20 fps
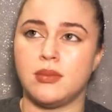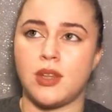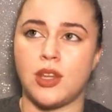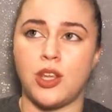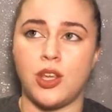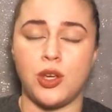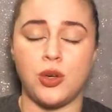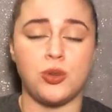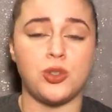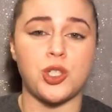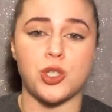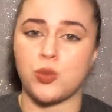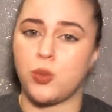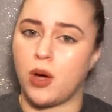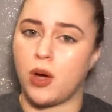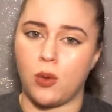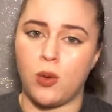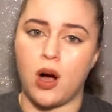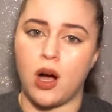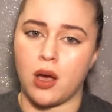you just
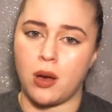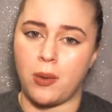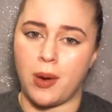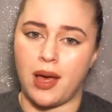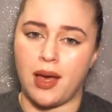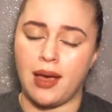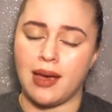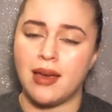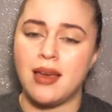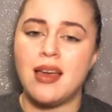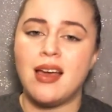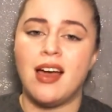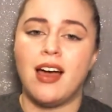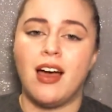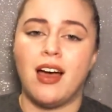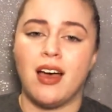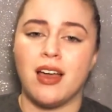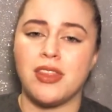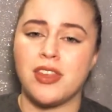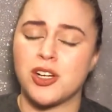want to walk away.
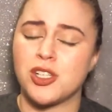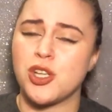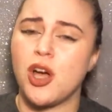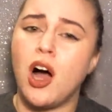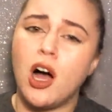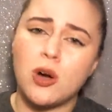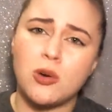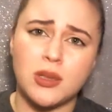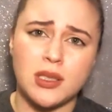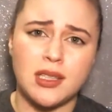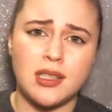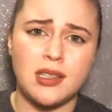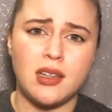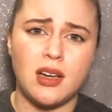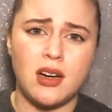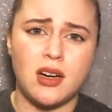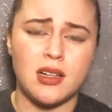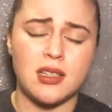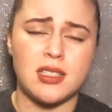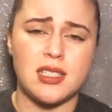There's awkwardly
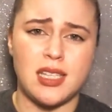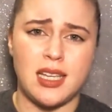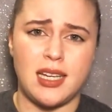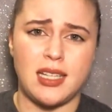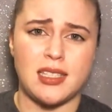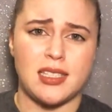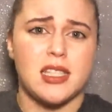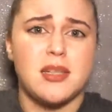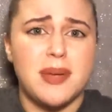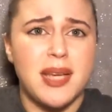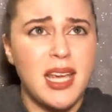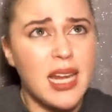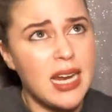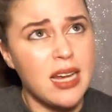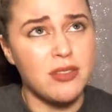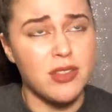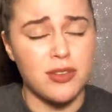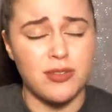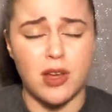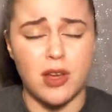long scenes in the beginning
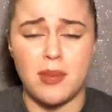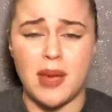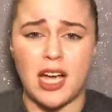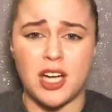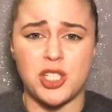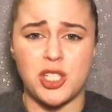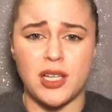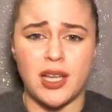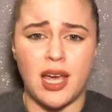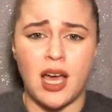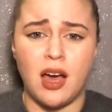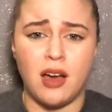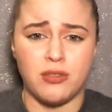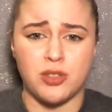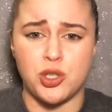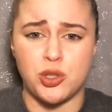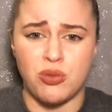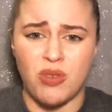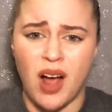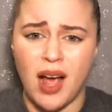of the film, actually, of
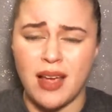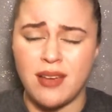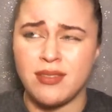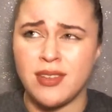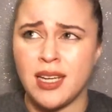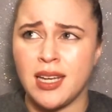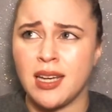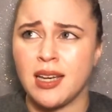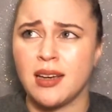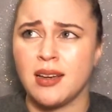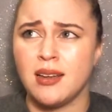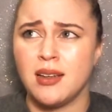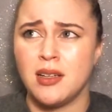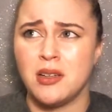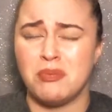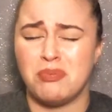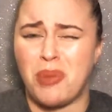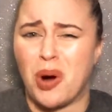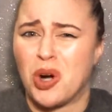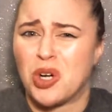driving,
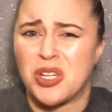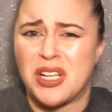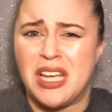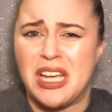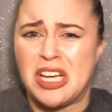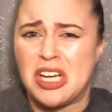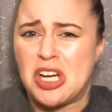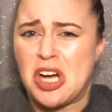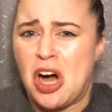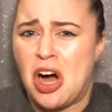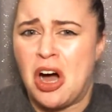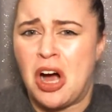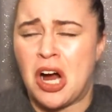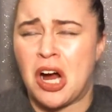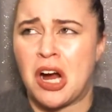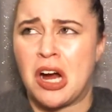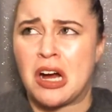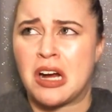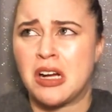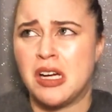parking a
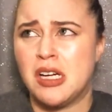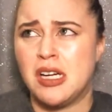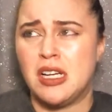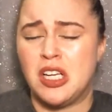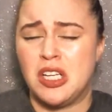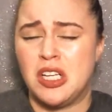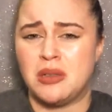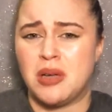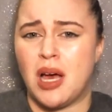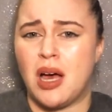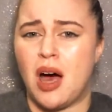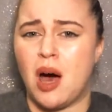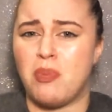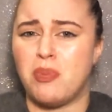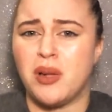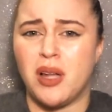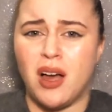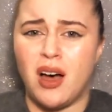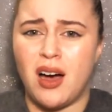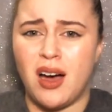car,
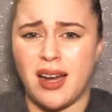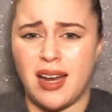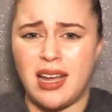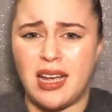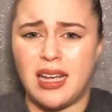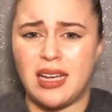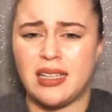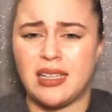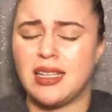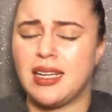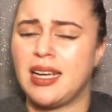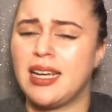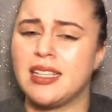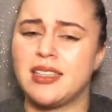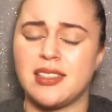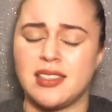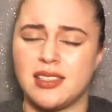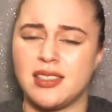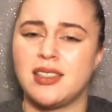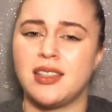applauding.
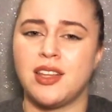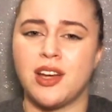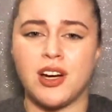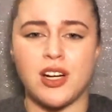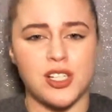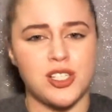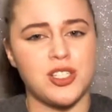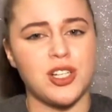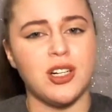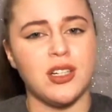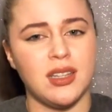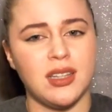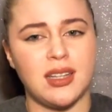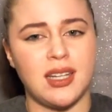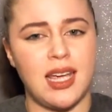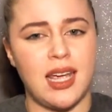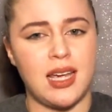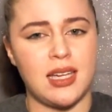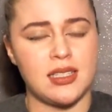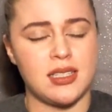There are certain
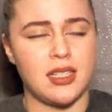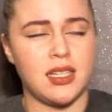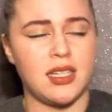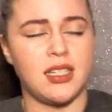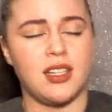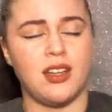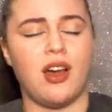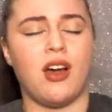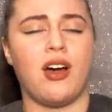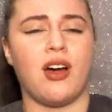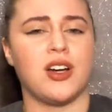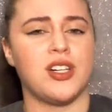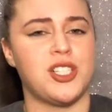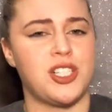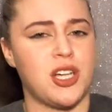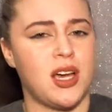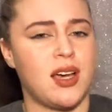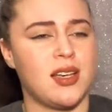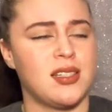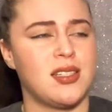things that are
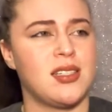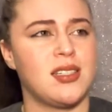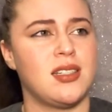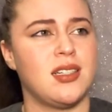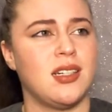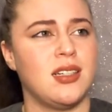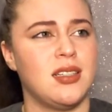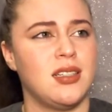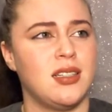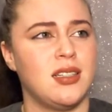just,